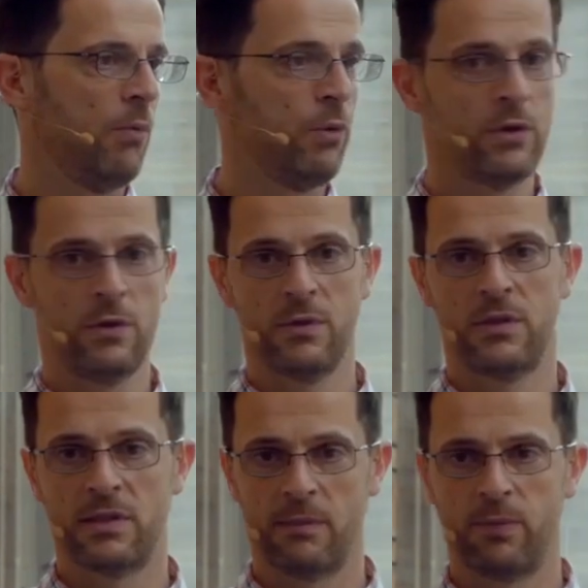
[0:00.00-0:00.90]
Would you
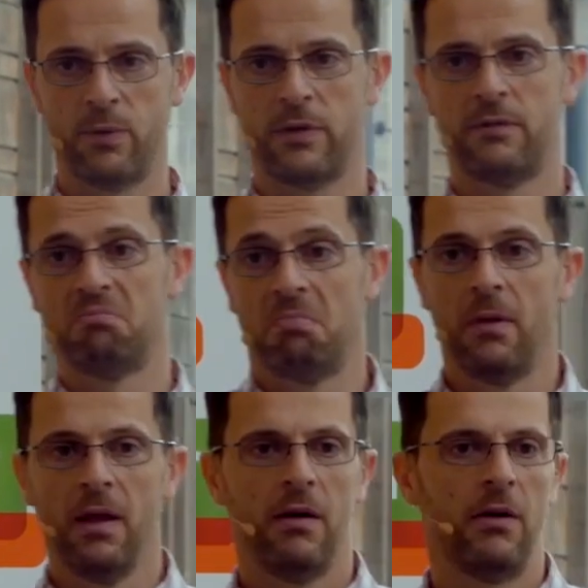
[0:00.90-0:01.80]
lose the support,
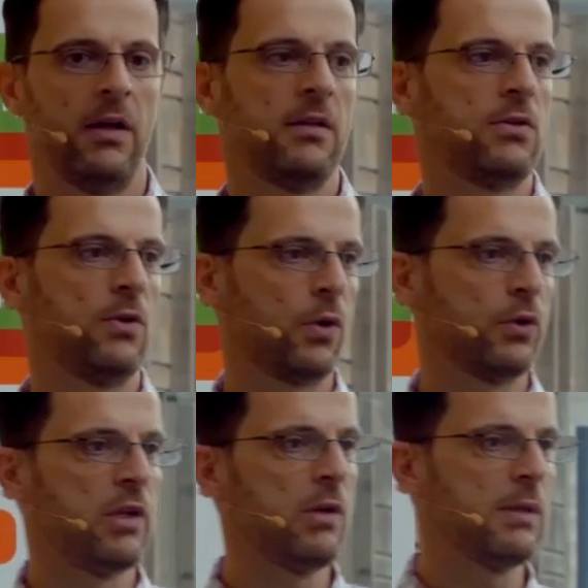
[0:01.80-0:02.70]
right? So
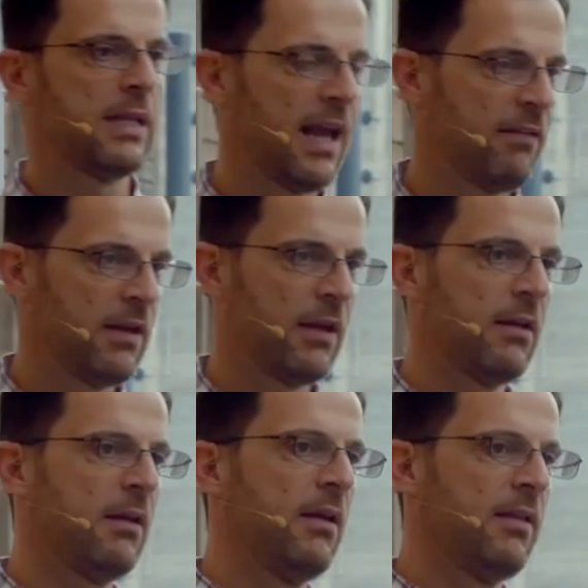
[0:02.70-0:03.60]
continuity,
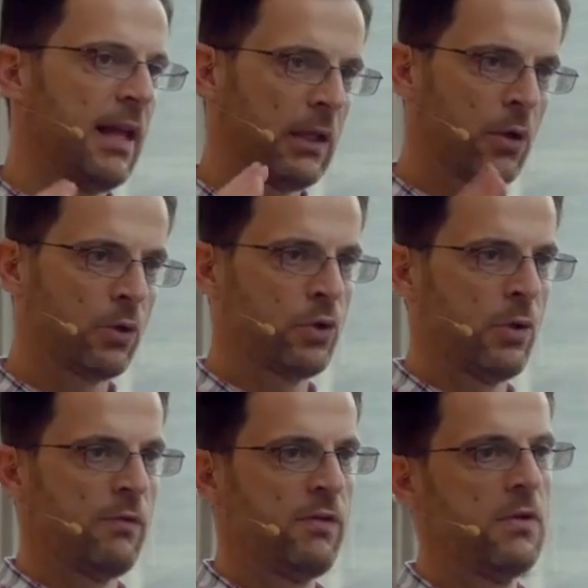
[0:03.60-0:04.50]
having that
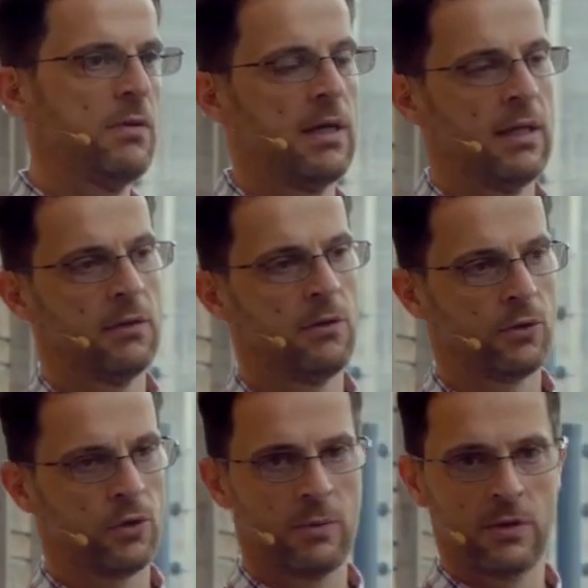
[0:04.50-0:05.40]
long-term view and
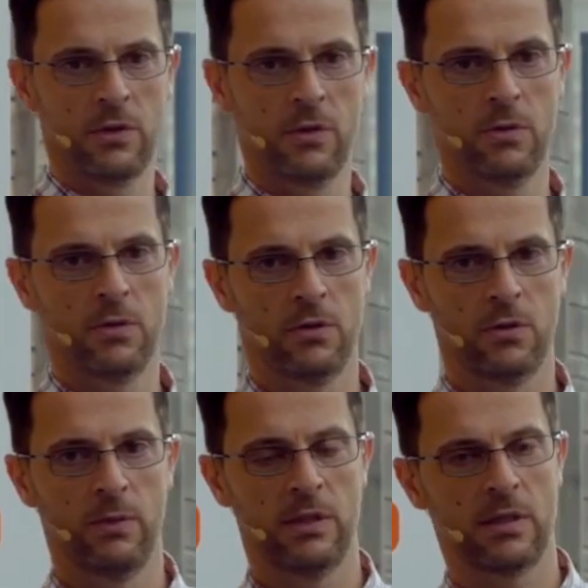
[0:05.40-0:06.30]
long-term execution.
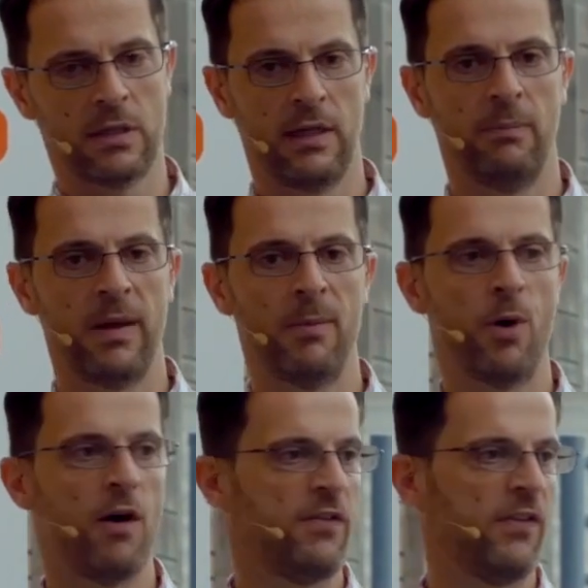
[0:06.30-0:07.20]
So we're starting a
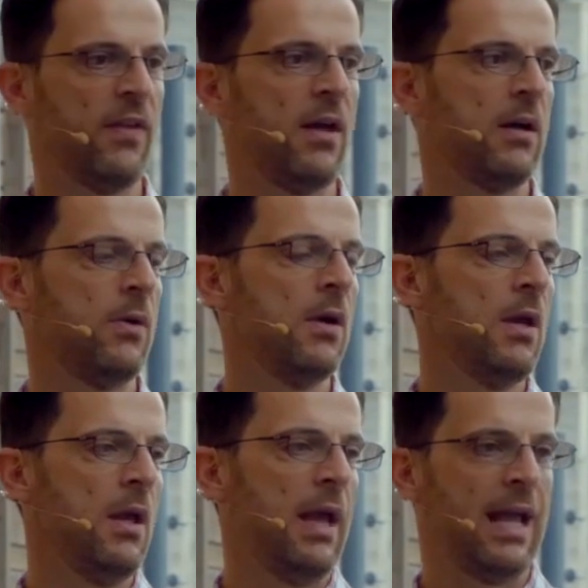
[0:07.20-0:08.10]
PMO office now,
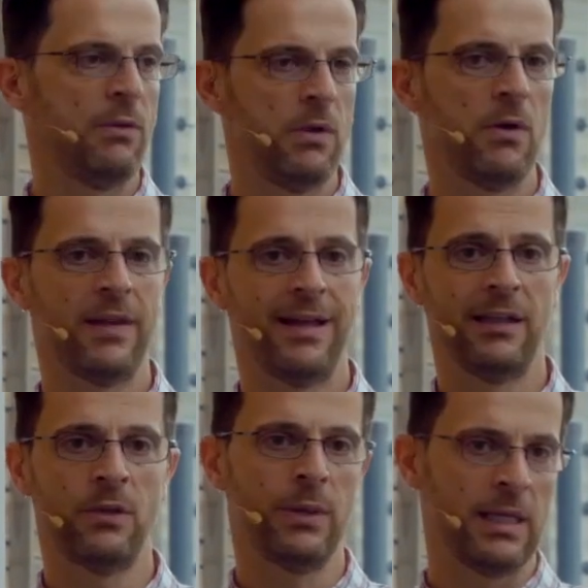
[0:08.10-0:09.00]
and we know that
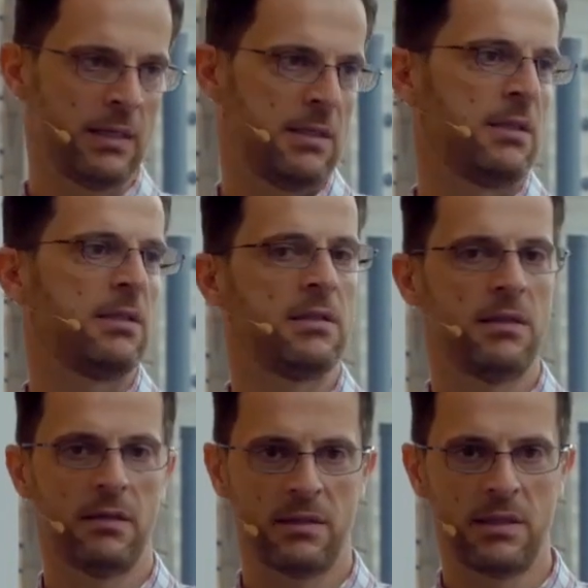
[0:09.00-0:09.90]
it will
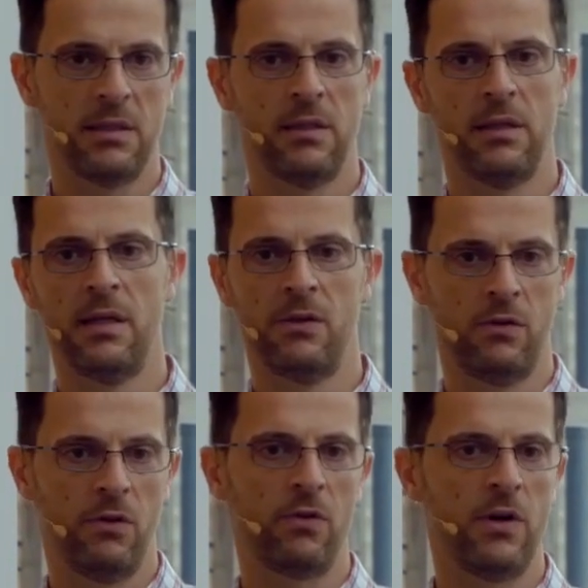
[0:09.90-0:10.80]
exist still in
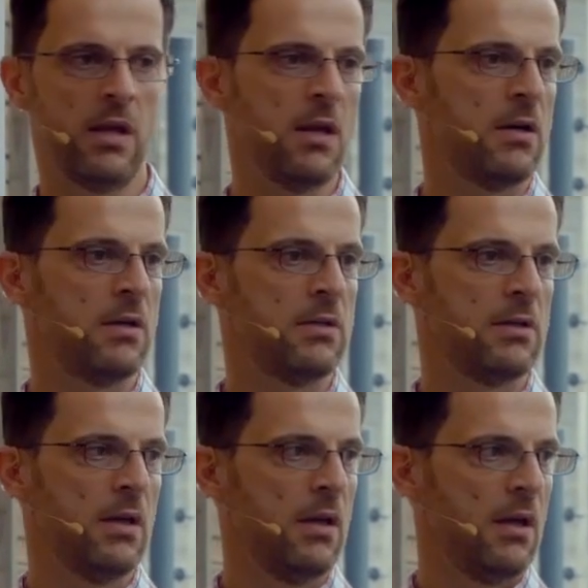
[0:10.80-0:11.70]
3 years